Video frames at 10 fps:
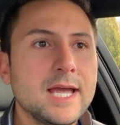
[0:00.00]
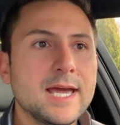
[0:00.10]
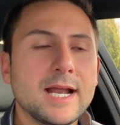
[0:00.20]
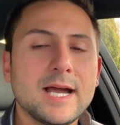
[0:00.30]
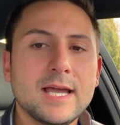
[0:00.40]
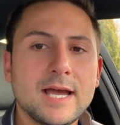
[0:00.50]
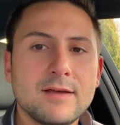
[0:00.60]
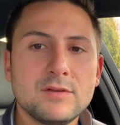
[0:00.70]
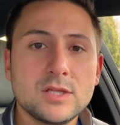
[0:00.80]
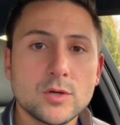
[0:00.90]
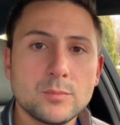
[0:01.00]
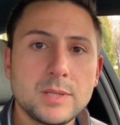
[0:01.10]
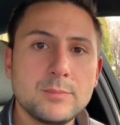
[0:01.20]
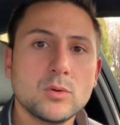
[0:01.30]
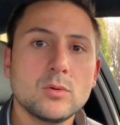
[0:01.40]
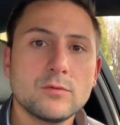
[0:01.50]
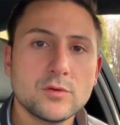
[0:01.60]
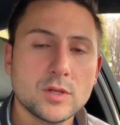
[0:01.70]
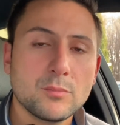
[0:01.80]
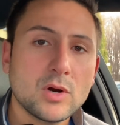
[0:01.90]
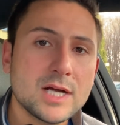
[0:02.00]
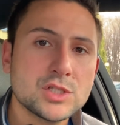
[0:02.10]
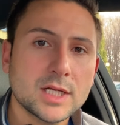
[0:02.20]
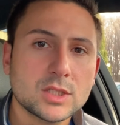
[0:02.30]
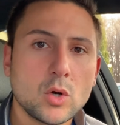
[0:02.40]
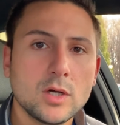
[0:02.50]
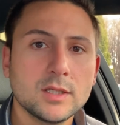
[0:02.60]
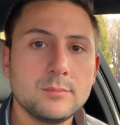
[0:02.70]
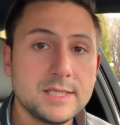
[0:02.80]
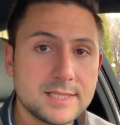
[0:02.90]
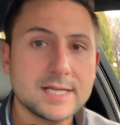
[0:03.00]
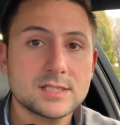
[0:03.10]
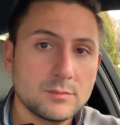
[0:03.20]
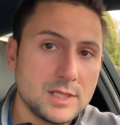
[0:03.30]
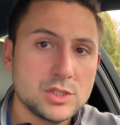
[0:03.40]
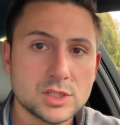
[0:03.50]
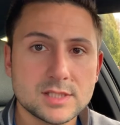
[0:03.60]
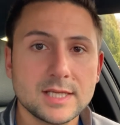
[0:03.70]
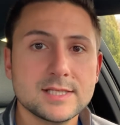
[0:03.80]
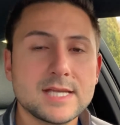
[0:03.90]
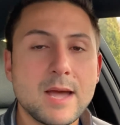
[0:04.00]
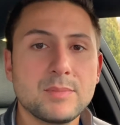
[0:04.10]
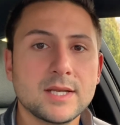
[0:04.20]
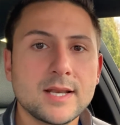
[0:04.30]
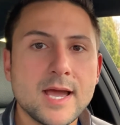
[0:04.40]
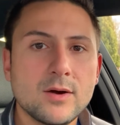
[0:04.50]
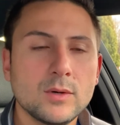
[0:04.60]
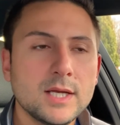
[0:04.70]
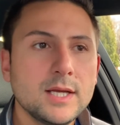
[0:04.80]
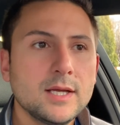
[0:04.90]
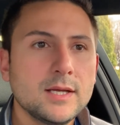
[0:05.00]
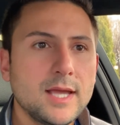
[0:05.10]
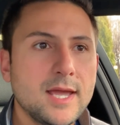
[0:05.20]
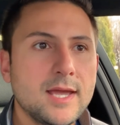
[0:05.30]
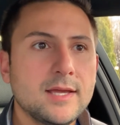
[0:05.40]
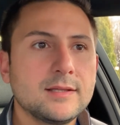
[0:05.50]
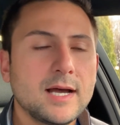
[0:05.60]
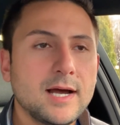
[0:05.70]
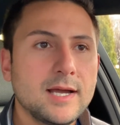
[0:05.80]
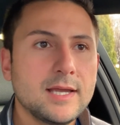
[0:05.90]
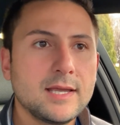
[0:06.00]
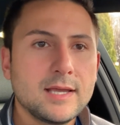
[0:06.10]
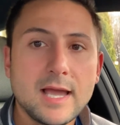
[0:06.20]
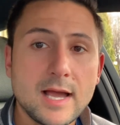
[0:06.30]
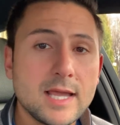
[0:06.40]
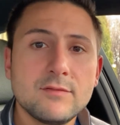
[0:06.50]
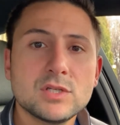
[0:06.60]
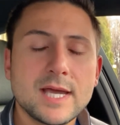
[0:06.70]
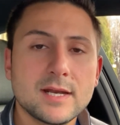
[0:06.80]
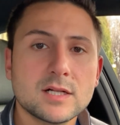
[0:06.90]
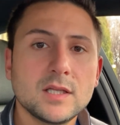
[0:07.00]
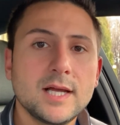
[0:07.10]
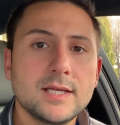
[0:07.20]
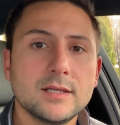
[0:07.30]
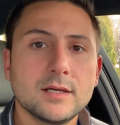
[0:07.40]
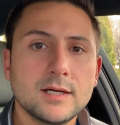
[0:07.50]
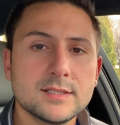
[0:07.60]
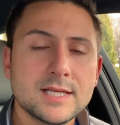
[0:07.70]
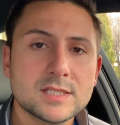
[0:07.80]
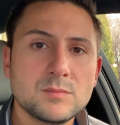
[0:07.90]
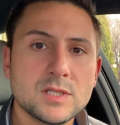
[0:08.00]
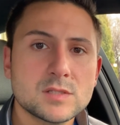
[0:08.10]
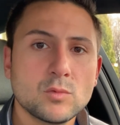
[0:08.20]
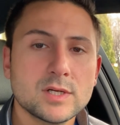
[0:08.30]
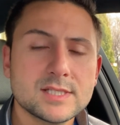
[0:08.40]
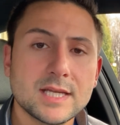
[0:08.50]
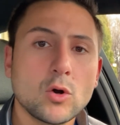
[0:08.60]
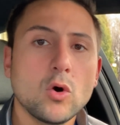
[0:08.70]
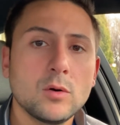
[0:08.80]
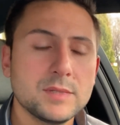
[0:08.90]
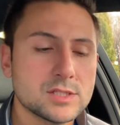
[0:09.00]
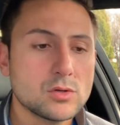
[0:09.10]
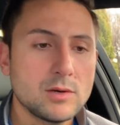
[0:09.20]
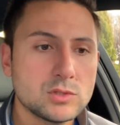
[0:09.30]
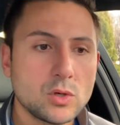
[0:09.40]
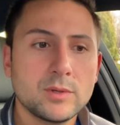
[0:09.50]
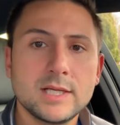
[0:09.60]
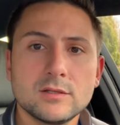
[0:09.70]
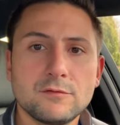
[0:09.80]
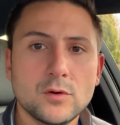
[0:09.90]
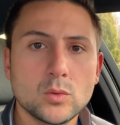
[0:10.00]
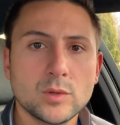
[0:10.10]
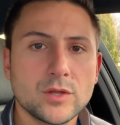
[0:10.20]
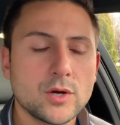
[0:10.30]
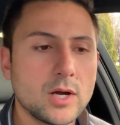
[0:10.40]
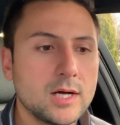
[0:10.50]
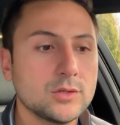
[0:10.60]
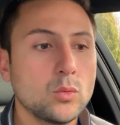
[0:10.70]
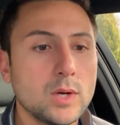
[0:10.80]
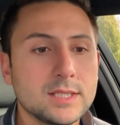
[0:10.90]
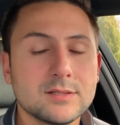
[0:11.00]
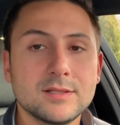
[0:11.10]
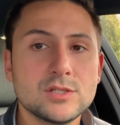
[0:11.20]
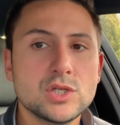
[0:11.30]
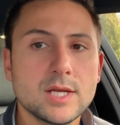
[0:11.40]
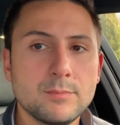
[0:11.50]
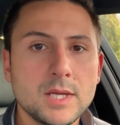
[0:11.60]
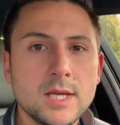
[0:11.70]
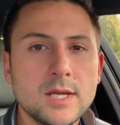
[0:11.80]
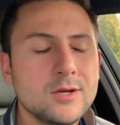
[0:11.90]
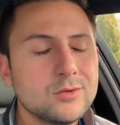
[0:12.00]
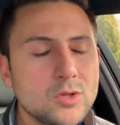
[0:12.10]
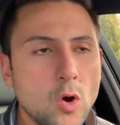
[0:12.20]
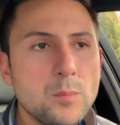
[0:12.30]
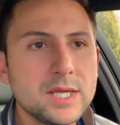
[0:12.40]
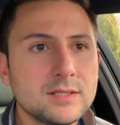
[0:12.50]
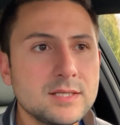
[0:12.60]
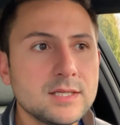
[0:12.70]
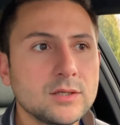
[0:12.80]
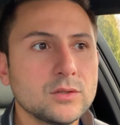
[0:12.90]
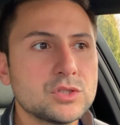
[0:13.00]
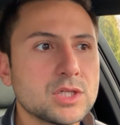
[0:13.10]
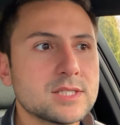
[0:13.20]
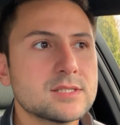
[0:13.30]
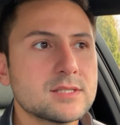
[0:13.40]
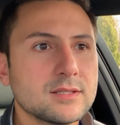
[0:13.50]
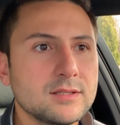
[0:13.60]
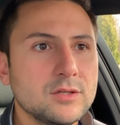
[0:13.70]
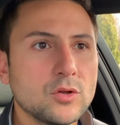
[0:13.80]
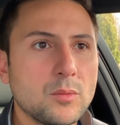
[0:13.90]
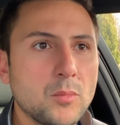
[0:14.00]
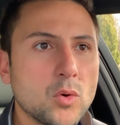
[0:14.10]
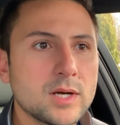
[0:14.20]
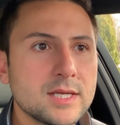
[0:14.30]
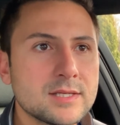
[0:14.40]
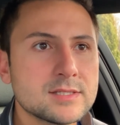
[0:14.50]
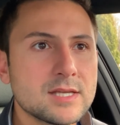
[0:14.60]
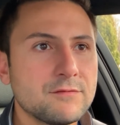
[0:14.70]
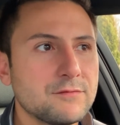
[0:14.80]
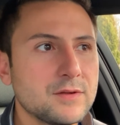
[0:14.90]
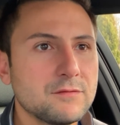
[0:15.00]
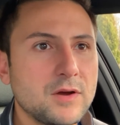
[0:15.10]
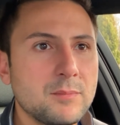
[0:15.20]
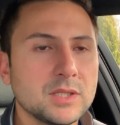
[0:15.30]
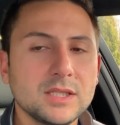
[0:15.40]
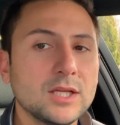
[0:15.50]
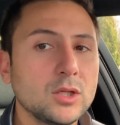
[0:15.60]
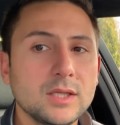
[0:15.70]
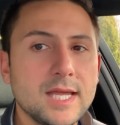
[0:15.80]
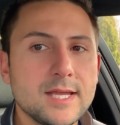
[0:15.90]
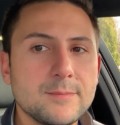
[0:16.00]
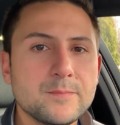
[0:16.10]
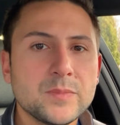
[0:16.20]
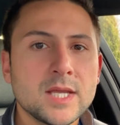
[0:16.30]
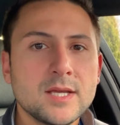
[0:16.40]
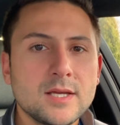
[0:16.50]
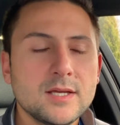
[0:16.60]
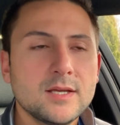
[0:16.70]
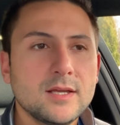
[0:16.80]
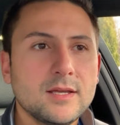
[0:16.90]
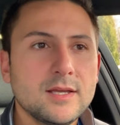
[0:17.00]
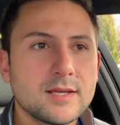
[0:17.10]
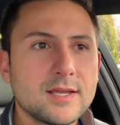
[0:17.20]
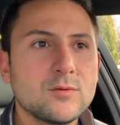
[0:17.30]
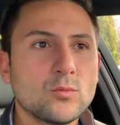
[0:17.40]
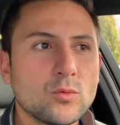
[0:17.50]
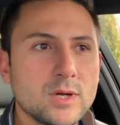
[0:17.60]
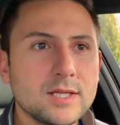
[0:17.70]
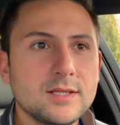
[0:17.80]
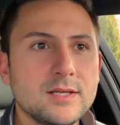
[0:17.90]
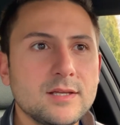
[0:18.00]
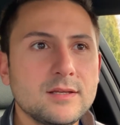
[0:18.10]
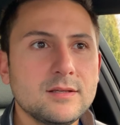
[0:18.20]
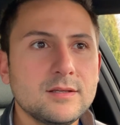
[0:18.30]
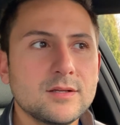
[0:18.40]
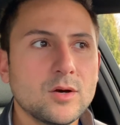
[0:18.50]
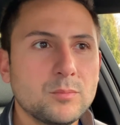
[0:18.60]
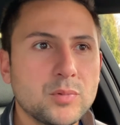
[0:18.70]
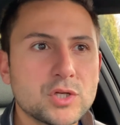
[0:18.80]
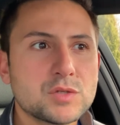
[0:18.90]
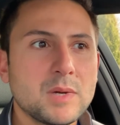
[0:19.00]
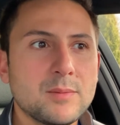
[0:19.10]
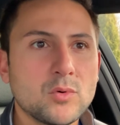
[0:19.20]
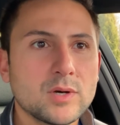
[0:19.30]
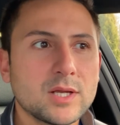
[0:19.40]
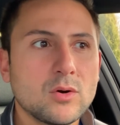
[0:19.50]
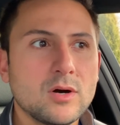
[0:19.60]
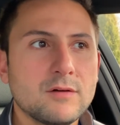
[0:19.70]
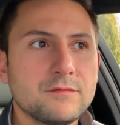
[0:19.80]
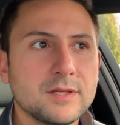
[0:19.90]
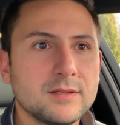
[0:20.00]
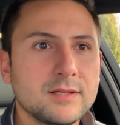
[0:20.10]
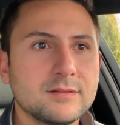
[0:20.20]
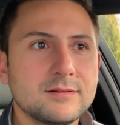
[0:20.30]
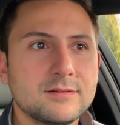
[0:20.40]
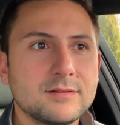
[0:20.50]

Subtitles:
and I have either people for the project calling me, texting me, just like it's happening now. And I even had a client text me this morning, say, call me. So I was already on the phone with her on the way to the gym. No big deal. Just, the mornings, if I'm a little late, it can really, push my morning off and